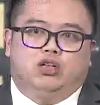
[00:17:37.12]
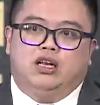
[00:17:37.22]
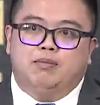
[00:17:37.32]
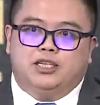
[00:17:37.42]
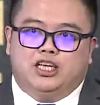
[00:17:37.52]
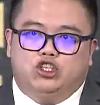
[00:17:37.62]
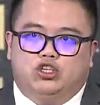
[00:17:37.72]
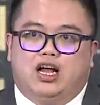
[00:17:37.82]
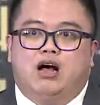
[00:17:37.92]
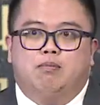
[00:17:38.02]
the
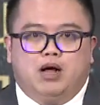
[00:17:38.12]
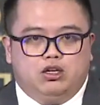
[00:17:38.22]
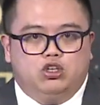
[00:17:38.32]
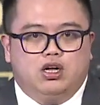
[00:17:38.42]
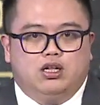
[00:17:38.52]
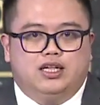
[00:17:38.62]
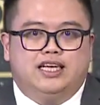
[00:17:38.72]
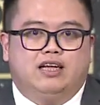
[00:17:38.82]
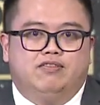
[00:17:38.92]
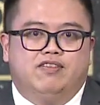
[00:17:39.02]
limitation how much they
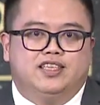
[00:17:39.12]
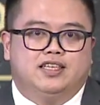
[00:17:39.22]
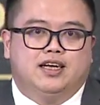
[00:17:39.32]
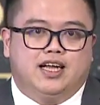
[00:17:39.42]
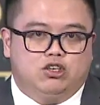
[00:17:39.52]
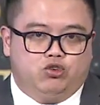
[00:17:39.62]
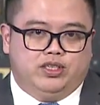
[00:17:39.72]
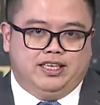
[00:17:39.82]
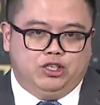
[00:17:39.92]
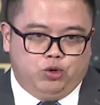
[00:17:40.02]
can invest in a
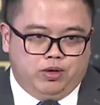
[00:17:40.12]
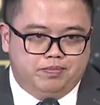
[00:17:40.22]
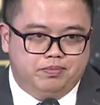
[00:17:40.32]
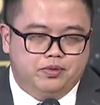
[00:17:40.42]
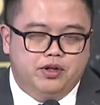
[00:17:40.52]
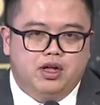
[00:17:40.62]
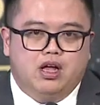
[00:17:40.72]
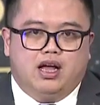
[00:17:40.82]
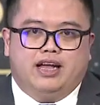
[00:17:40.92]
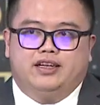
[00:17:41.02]
country's issuer.
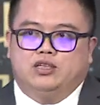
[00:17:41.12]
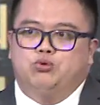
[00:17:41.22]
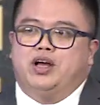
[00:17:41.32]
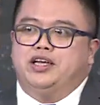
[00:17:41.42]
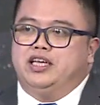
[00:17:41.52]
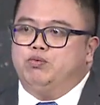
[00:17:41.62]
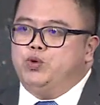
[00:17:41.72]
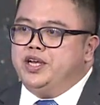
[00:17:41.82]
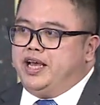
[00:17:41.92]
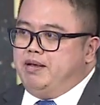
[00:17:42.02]
And that's why if
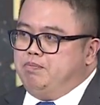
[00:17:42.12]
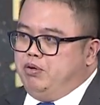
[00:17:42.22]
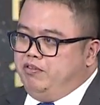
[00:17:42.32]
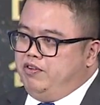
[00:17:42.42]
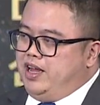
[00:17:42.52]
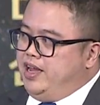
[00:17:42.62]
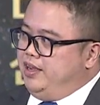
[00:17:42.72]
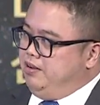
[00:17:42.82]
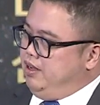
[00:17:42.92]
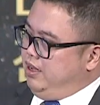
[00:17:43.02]
we can
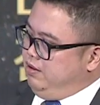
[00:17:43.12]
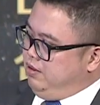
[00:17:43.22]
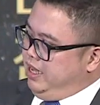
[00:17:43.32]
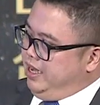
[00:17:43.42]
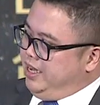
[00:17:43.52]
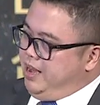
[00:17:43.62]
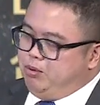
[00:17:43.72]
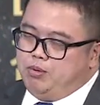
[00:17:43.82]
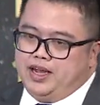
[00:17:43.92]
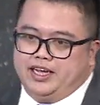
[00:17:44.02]
provide a
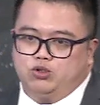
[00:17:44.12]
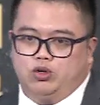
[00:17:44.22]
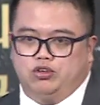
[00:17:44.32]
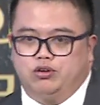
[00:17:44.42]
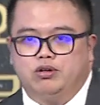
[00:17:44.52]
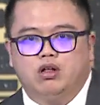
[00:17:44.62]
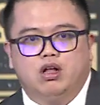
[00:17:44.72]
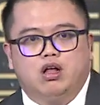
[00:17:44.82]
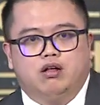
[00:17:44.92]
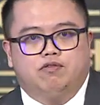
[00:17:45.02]
capital market structure
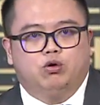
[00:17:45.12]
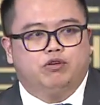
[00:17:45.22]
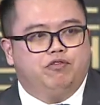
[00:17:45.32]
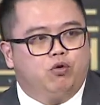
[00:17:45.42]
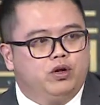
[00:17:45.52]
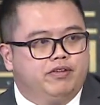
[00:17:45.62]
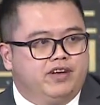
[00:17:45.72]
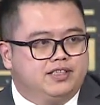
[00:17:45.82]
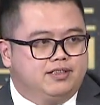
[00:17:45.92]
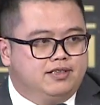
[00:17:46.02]
for the foreign
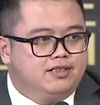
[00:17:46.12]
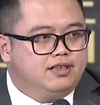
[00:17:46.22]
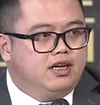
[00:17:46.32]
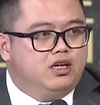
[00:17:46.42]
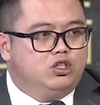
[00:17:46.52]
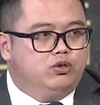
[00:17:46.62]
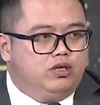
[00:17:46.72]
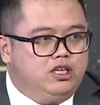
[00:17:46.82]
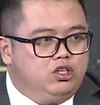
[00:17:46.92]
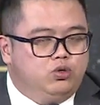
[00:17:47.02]
investors to
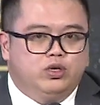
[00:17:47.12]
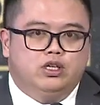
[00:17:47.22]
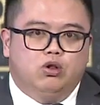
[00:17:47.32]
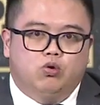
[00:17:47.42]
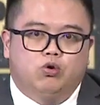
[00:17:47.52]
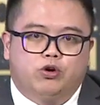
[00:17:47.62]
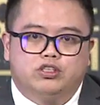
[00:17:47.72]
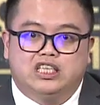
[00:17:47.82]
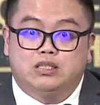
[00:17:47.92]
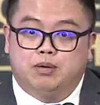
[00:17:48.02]
issue in local
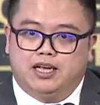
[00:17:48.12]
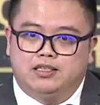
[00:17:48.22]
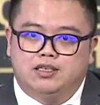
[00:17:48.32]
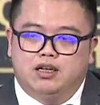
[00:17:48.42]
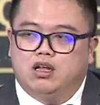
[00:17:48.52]
currency space,